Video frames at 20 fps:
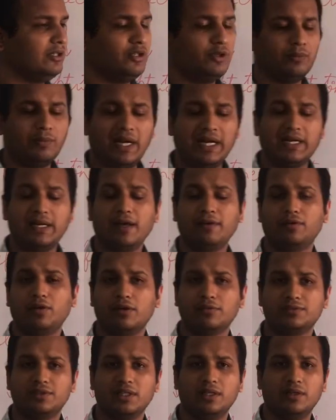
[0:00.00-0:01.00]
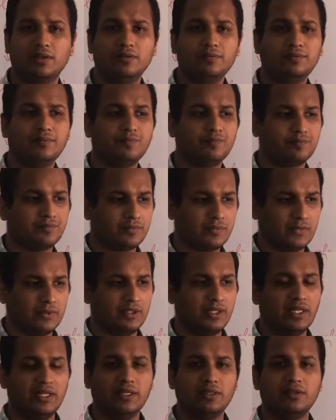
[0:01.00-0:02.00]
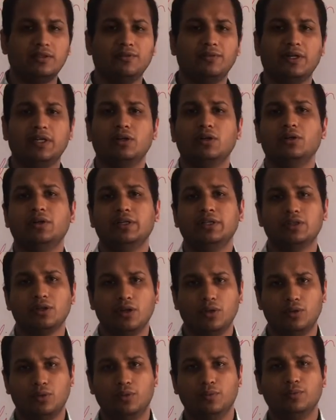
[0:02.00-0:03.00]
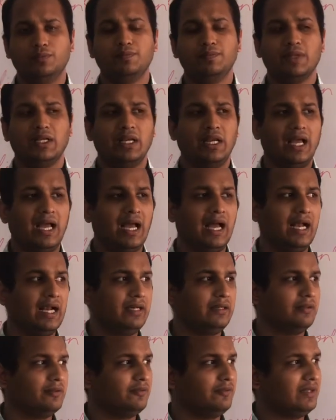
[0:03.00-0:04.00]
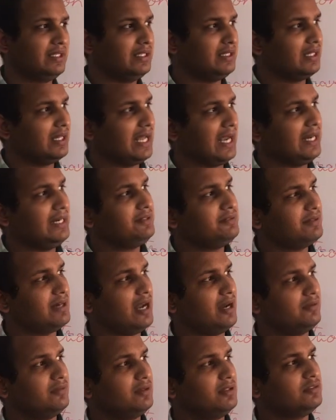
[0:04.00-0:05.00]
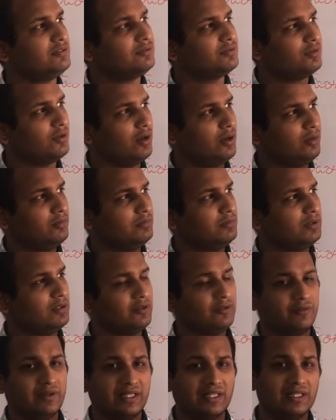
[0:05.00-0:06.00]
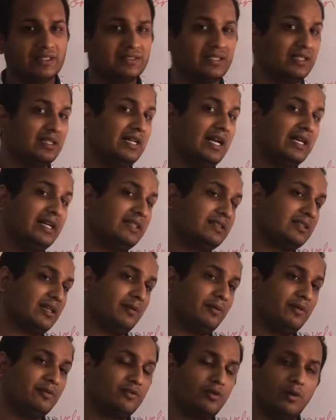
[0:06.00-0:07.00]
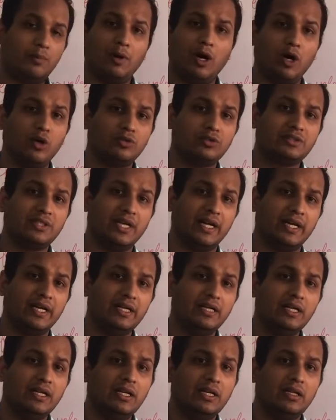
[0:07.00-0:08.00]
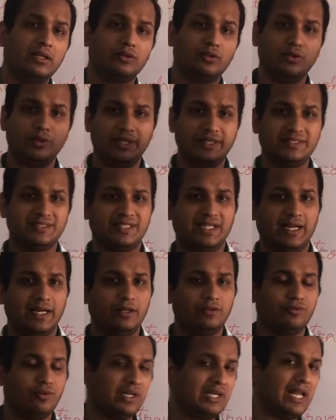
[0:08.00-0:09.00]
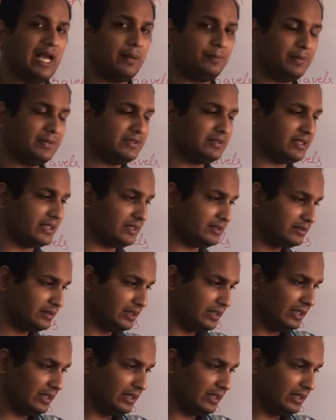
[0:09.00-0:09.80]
You might have observed there is a window in your home, and when light travels from when the sunlight is coming from outside to inside, what happens is